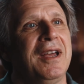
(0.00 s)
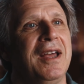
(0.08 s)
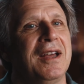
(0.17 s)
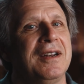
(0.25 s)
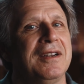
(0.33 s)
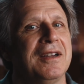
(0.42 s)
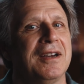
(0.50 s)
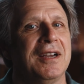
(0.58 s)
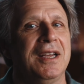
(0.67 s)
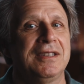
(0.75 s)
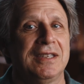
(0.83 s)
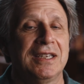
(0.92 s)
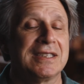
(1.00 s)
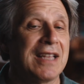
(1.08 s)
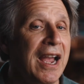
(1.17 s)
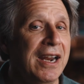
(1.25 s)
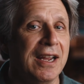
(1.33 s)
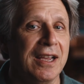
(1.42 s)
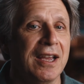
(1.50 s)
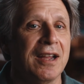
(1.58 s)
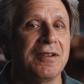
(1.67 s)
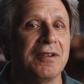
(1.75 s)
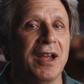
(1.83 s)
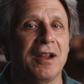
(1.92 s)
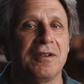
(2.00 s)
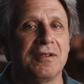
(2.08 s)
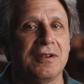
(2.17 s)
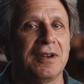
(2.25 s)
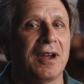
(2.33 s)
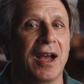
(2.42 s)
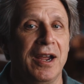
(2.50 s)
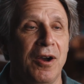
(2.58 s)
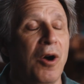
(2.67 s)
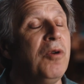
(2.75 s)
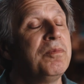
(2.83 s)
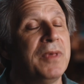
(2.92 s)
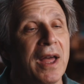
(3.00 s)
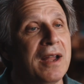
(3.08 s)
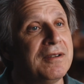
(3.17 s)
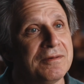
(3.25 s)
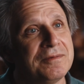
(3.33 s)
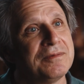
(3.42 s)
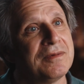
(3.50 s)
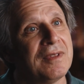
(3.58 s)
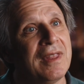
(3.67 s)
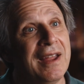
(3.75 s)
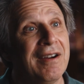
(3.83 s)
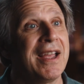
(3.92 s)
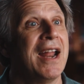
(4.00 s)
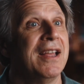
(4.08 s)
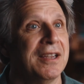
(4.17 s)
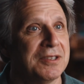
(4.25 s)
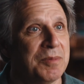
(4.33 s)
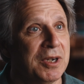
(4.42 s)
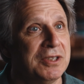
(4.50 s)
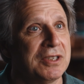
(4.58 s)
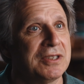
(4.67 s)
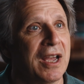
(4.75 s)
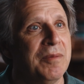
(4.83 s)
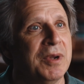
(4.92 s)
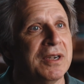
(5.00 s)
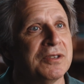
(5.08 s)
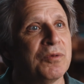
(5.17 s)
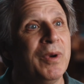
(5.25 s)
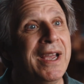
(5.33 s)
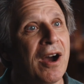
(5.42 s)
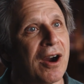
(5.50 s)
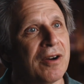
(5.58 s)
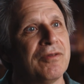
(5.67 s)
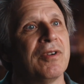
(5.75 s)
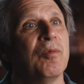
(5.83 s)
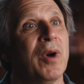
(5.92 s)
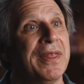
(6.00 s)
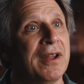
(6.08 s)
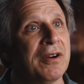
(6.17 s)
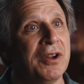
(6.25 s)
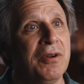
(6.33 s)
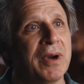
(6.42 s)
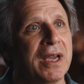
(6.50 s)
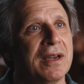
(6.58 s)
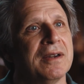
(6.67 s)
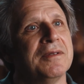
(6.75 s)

And uh, it's exciting, and, and I hope that they're getting as much excitement as we are from what they're doing.